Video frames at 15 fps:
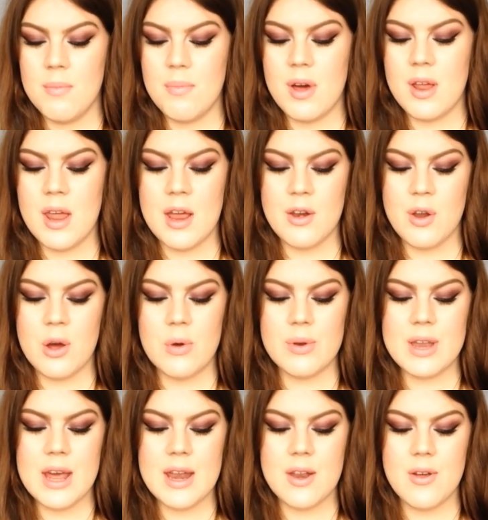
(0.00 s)
but I know
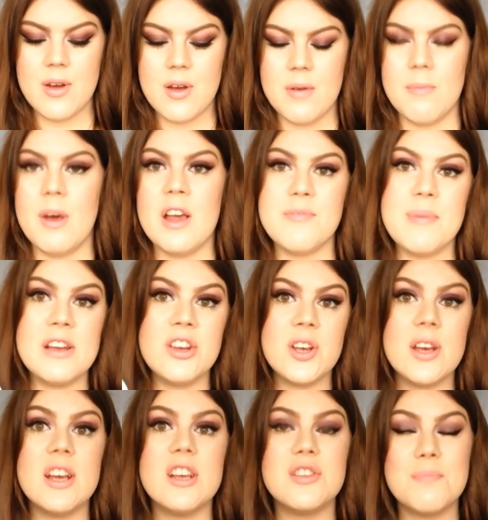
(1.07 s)
that
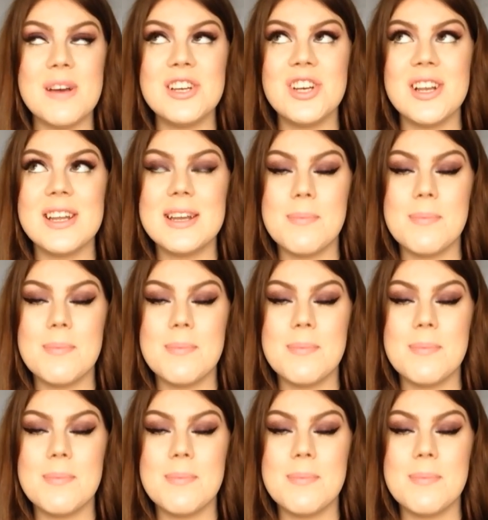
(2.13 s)
especially